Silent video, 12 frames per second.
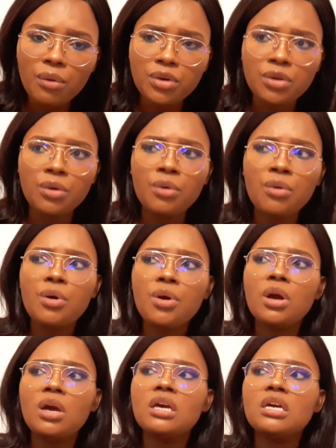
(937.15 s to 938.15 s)
You know,
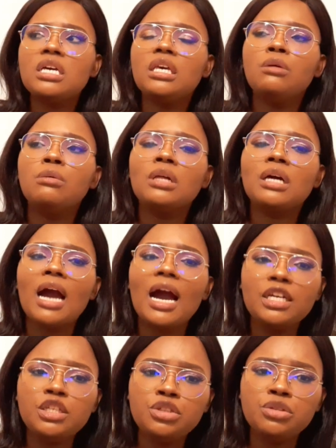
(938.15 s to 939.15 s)
he will
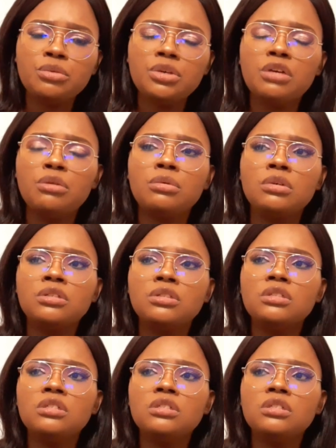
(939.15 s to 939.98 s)
guide you, he will